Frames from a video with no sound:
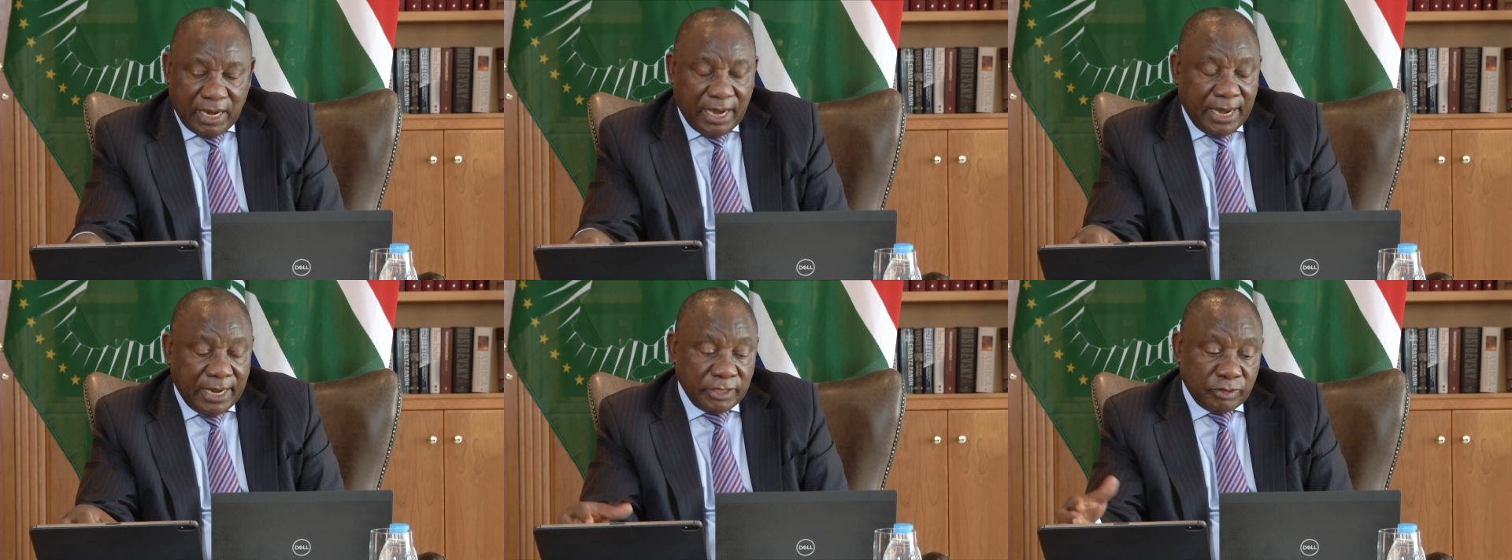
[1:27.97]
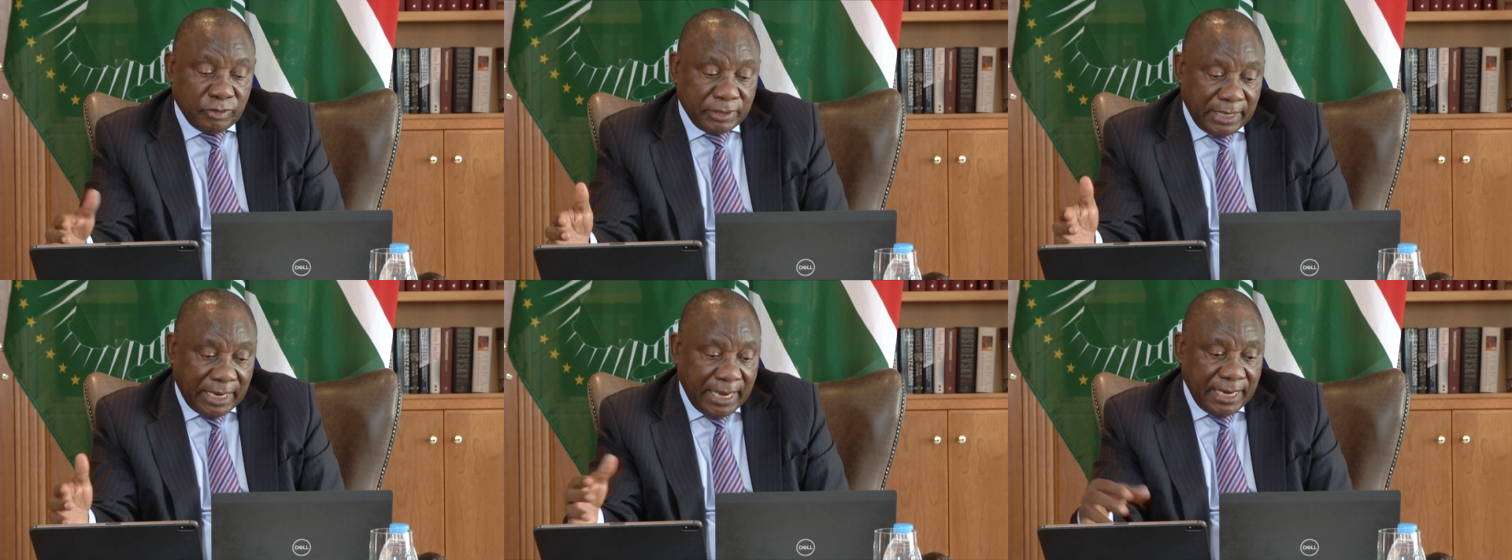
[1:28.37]
And to
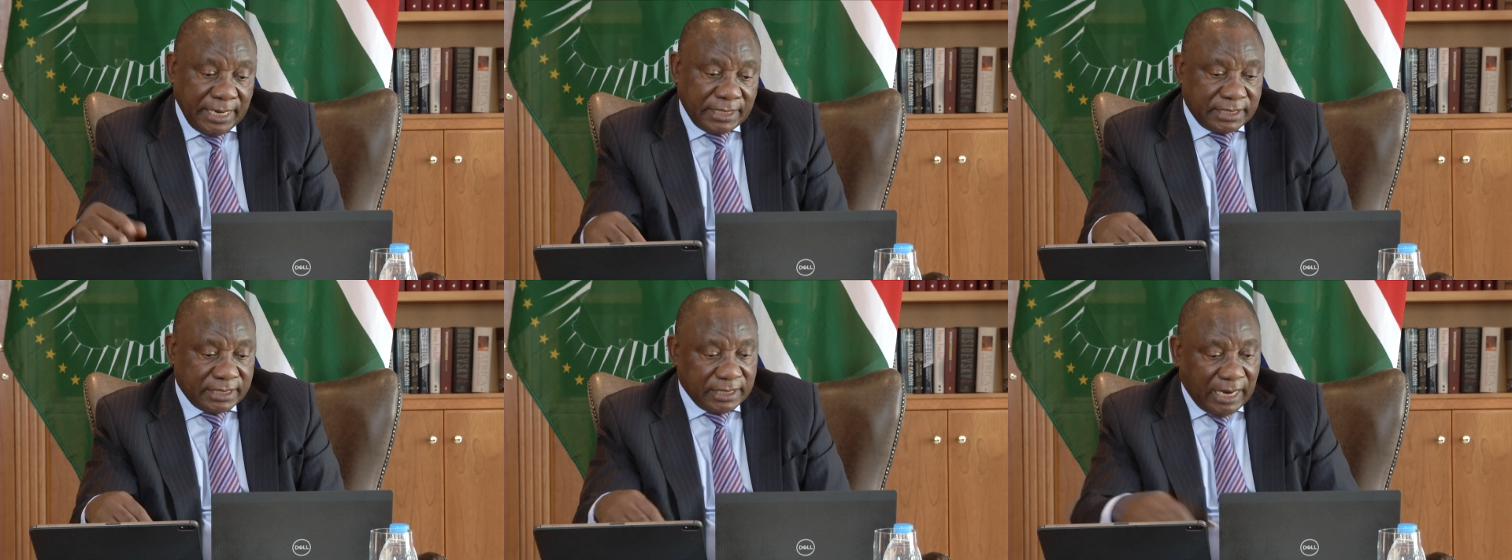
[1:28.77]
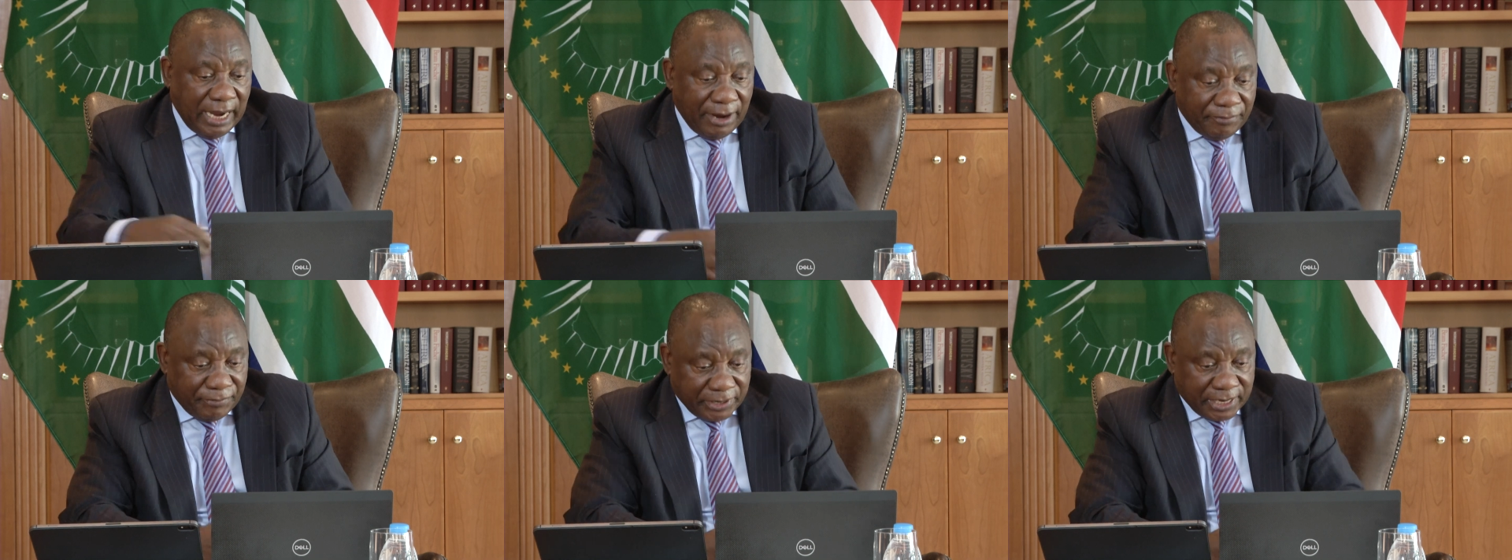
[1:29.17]
date,
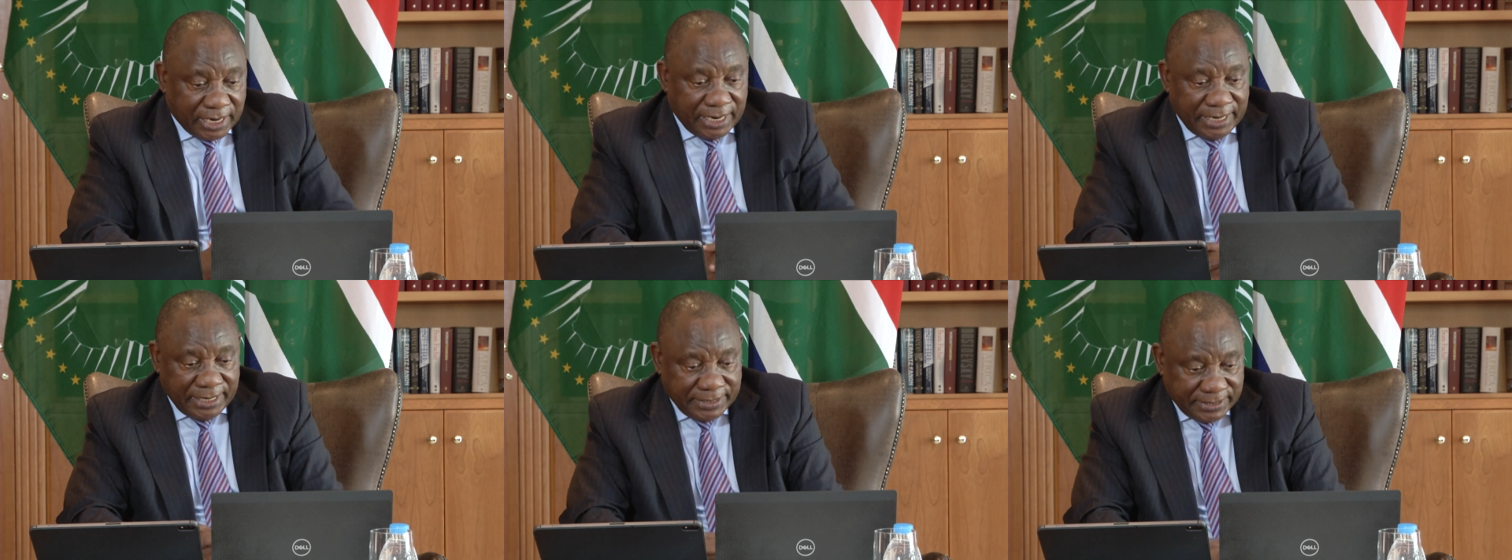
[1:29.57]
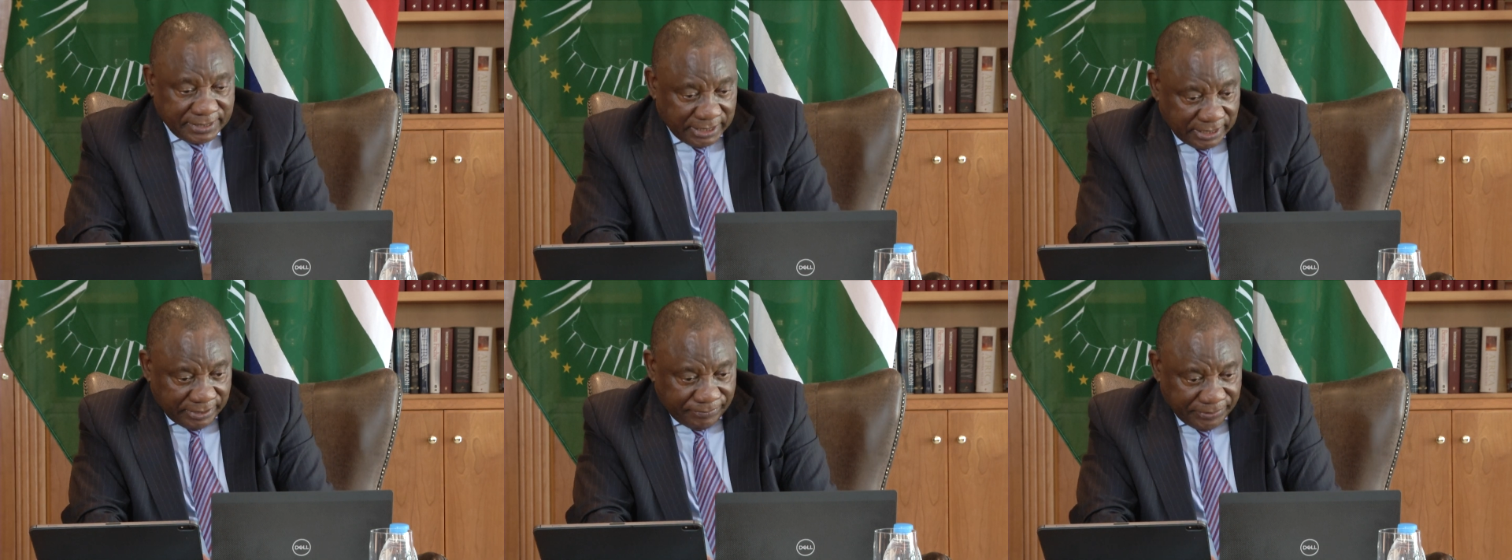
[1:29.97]
Africa
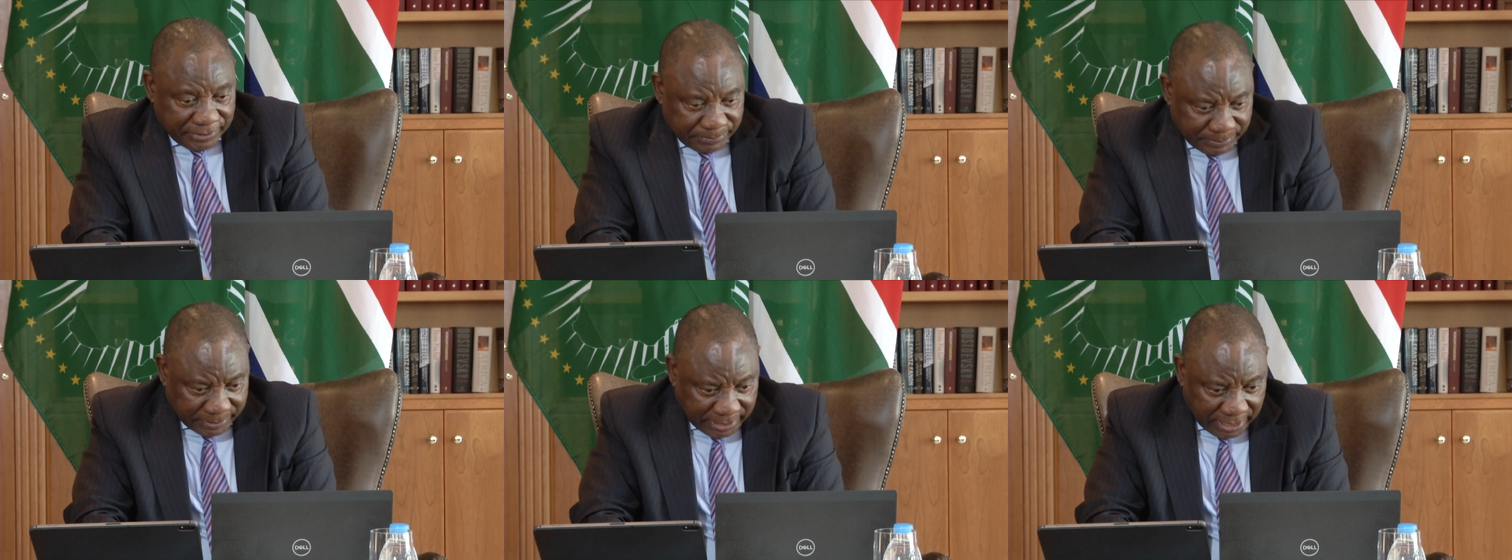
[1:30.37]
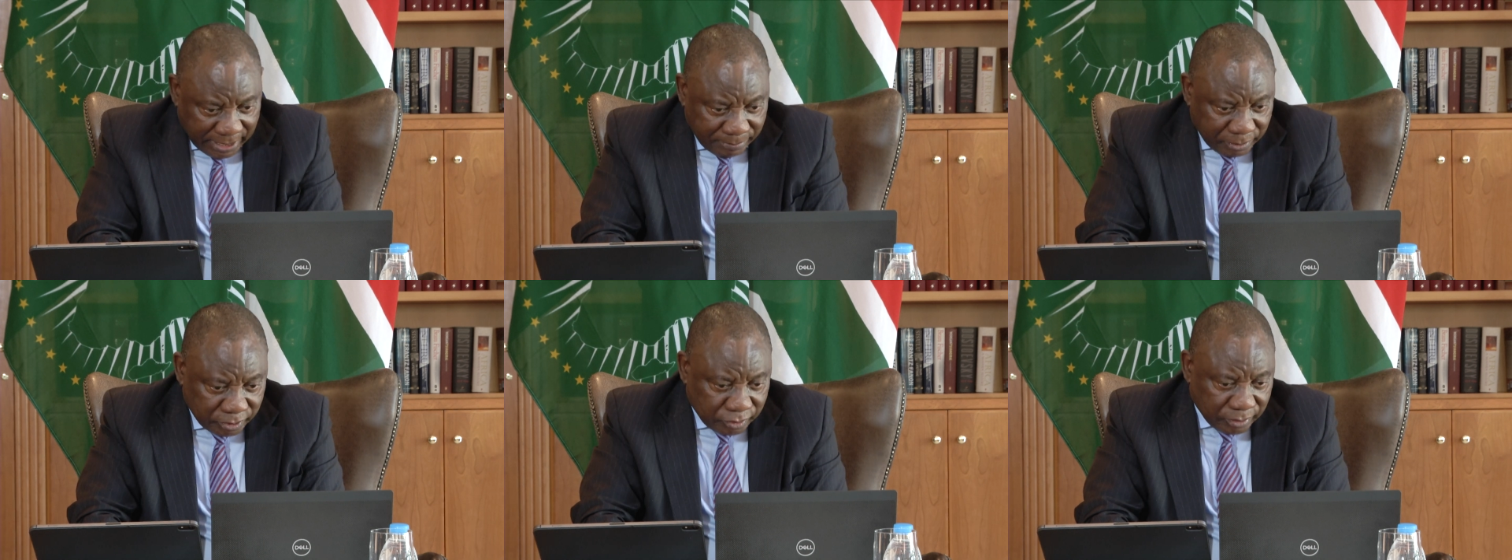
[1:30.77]
itself has been
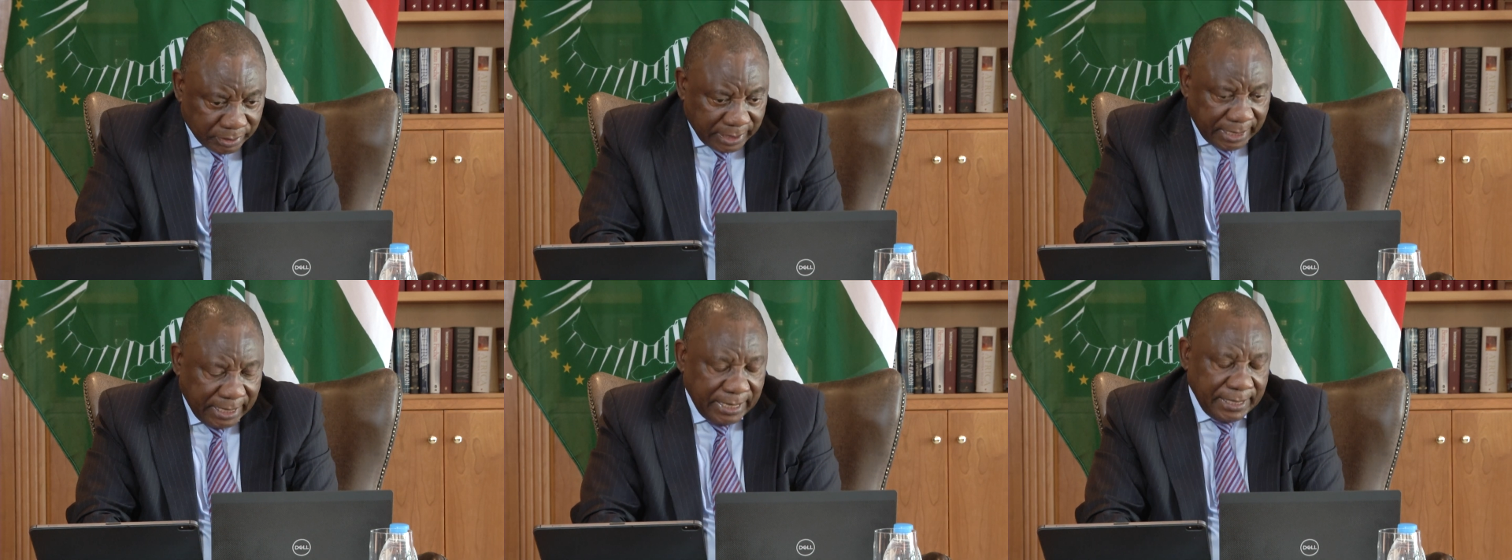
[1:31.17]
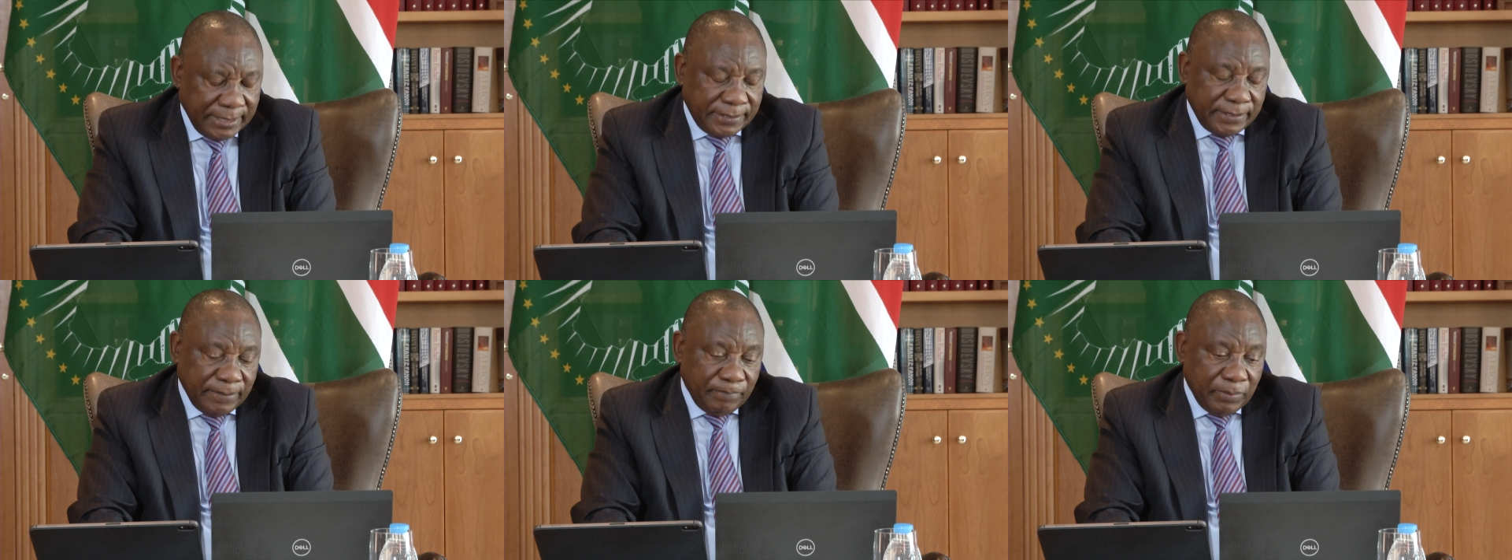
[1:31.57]
able to
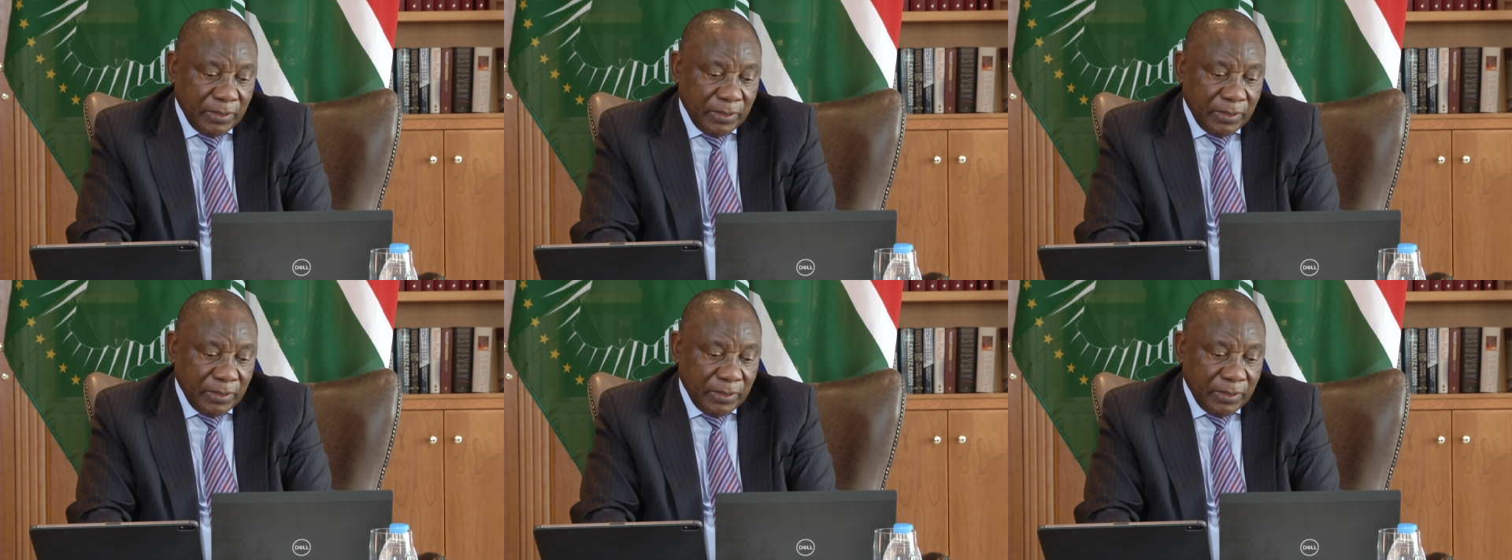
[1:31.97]
raise